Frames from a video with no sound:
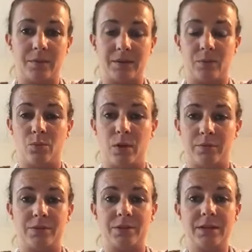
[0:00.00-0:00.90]
because it
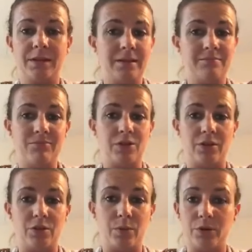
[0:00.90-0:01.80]
won't,
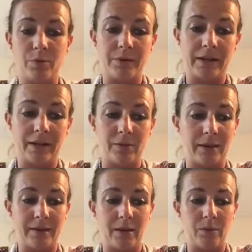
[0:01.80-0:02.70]
you won't get
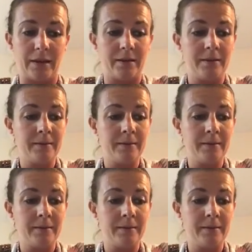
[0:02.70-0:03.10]
anywhere that way.